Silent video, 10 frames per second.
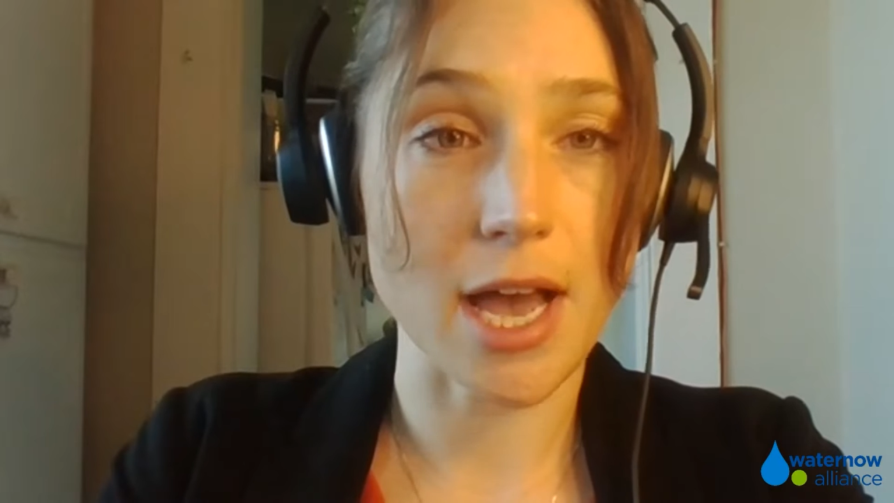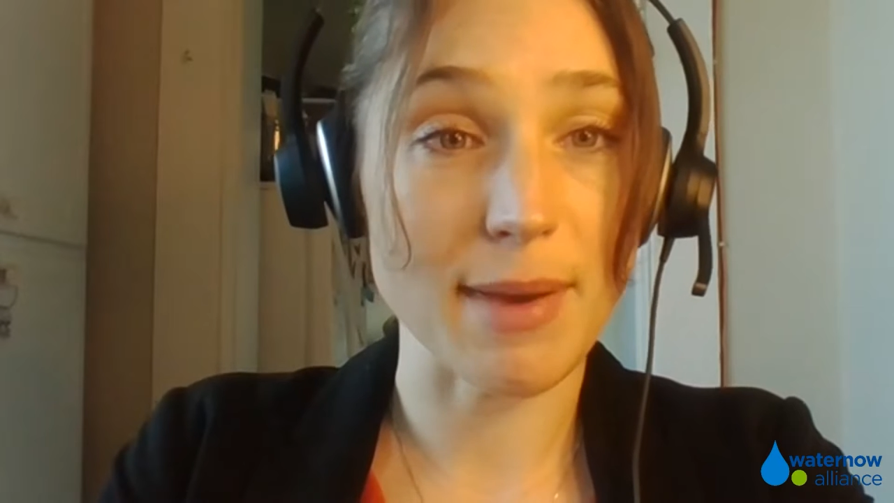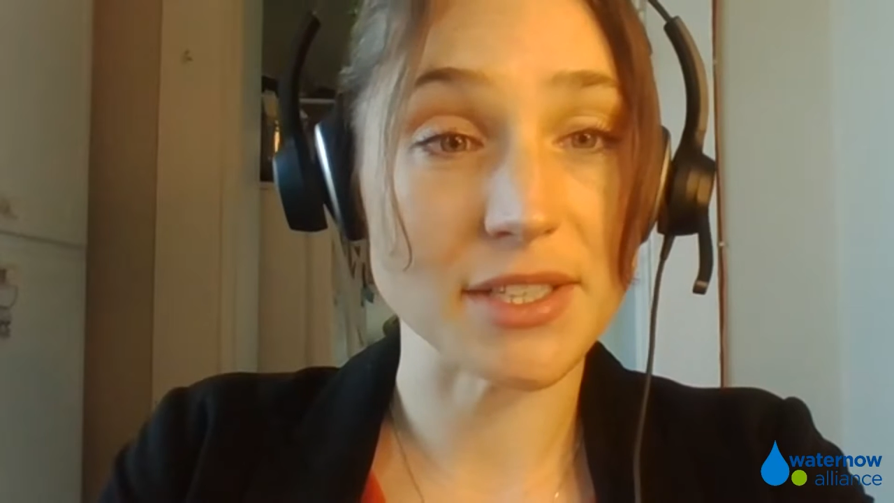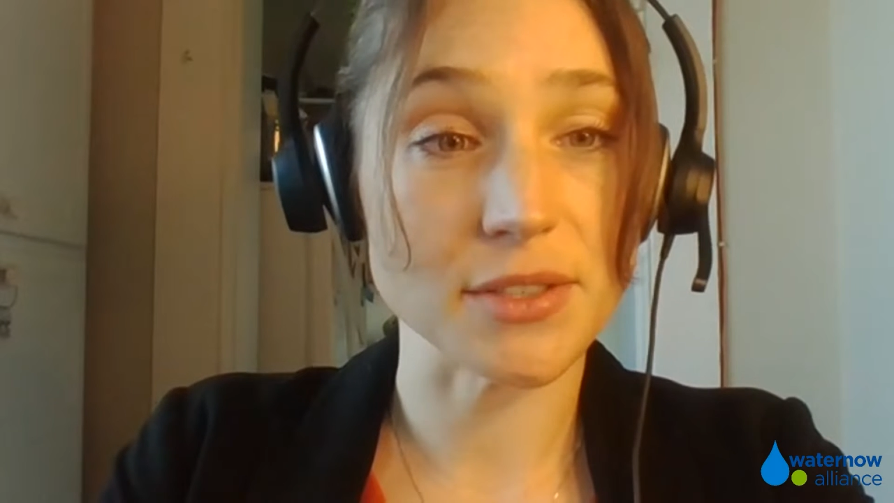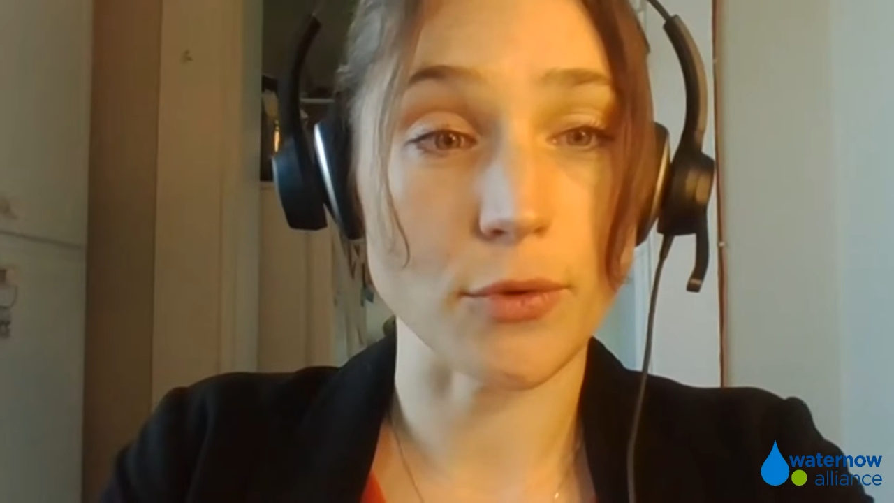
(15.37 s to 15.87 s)

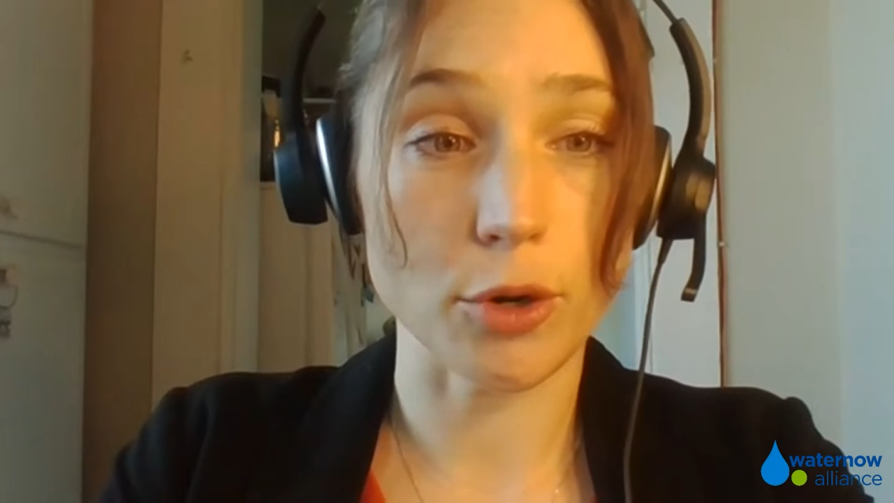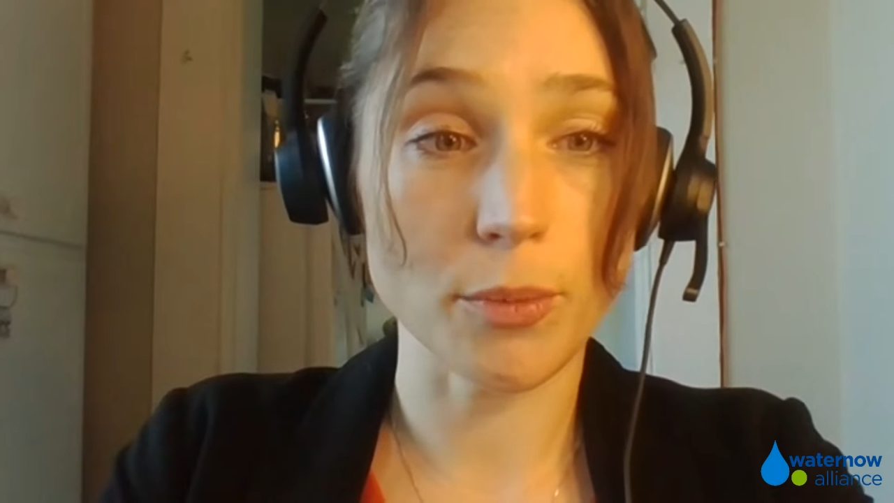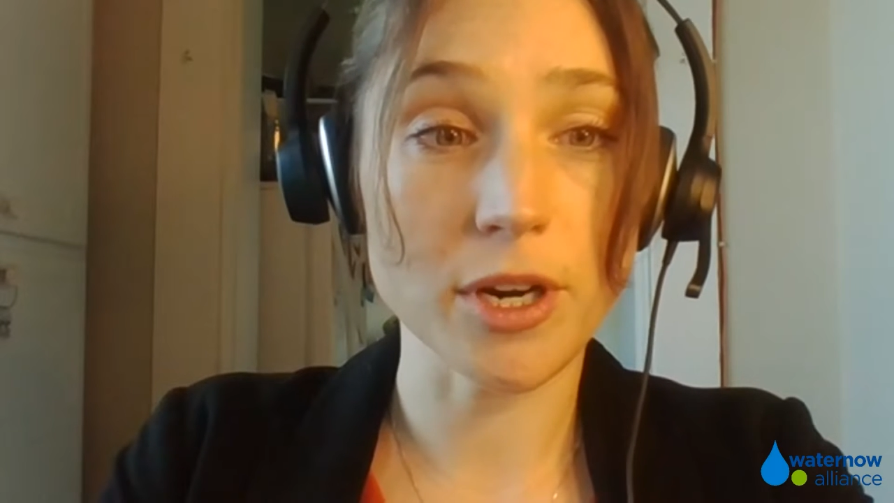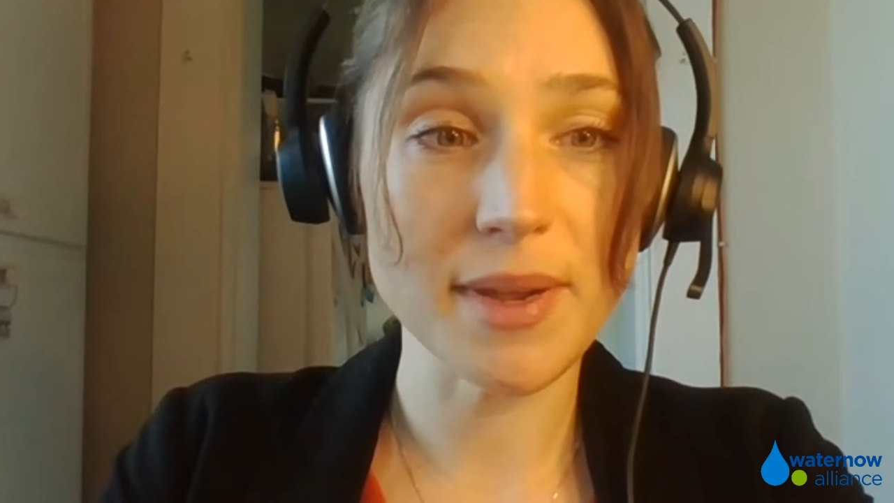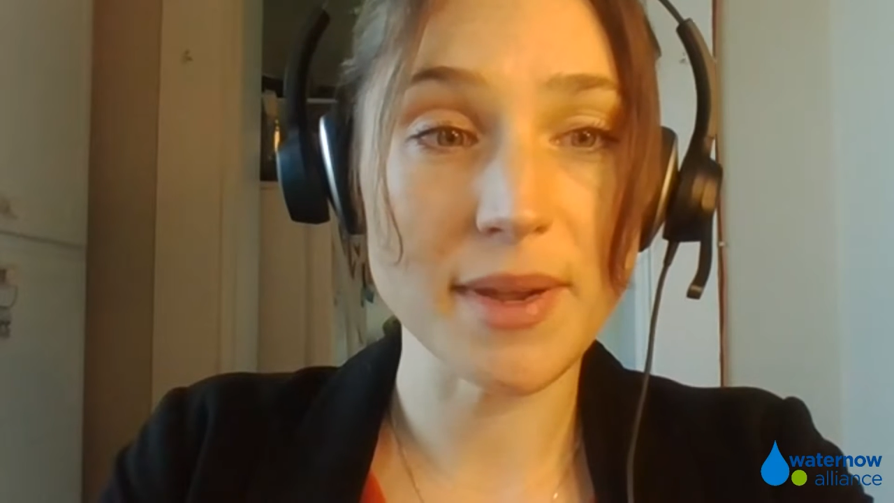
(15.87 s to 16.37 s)

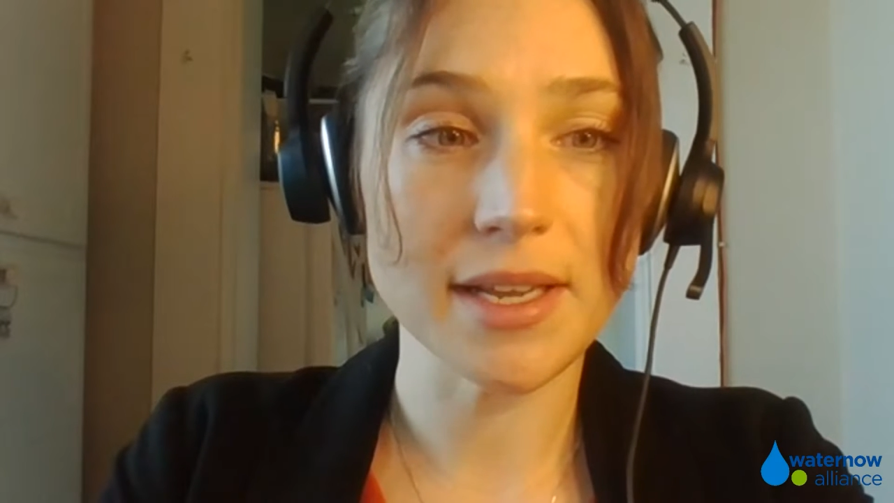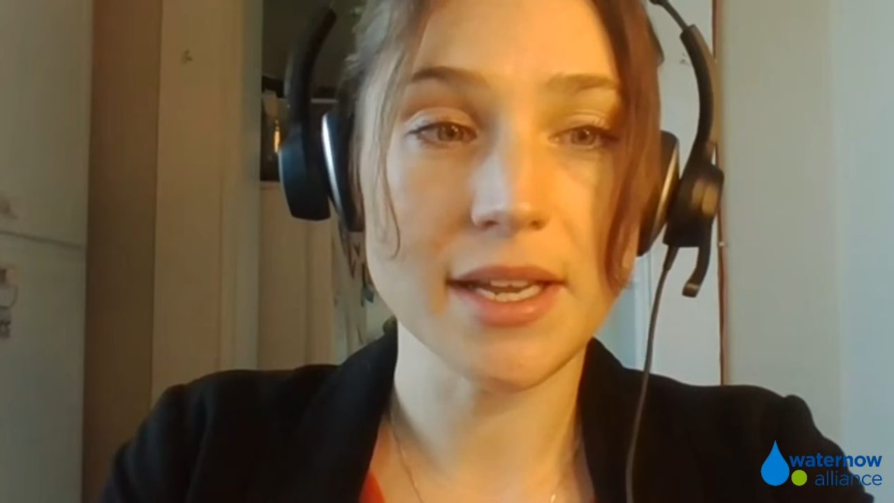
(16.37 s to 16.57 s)
MS4 permit.